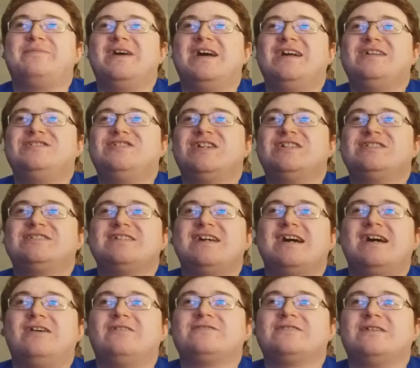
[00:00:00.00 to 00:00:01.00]
AJ
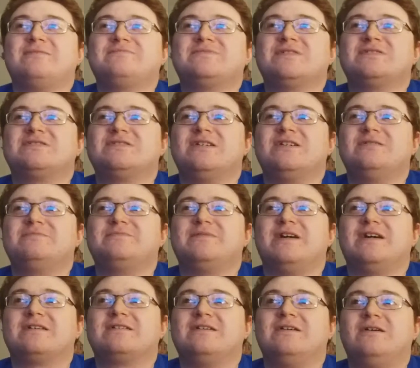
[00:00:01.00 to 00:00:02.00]
Styles up the
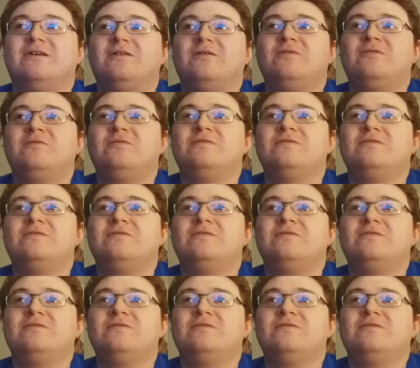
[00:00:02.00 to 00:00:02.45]
turnbuckle.